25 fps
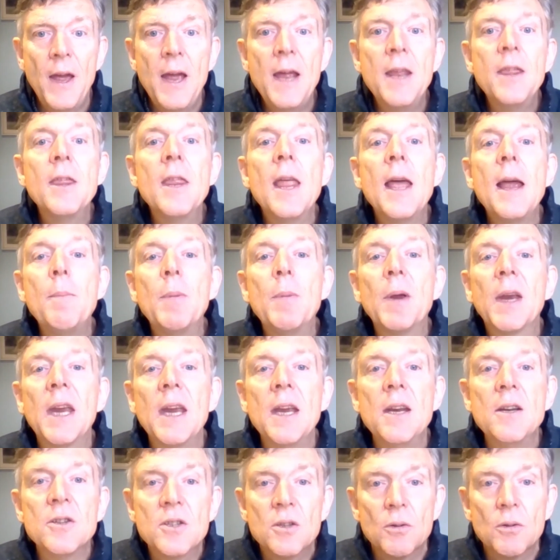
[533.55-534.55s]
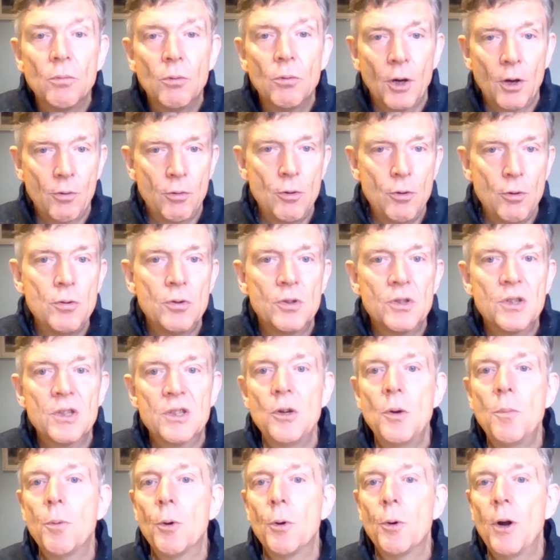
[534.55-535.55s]
Then they begin to recruit
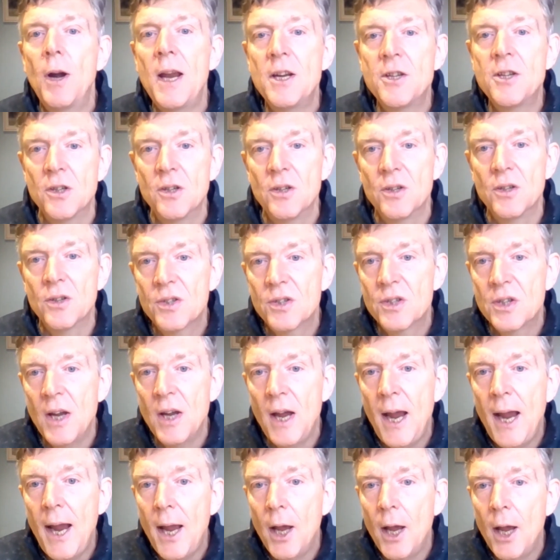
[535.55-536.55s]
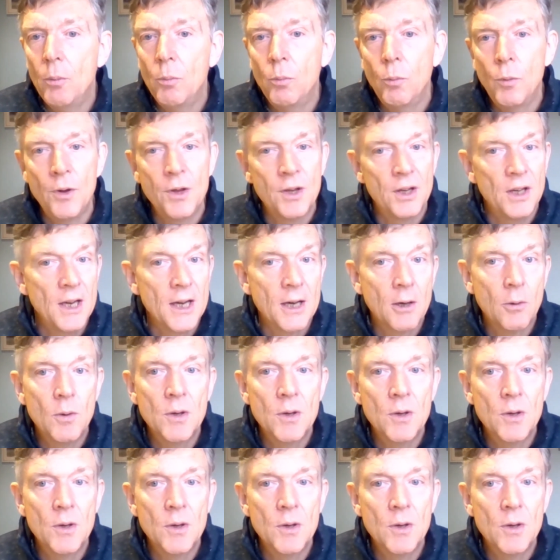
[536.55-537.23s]
super agents to help with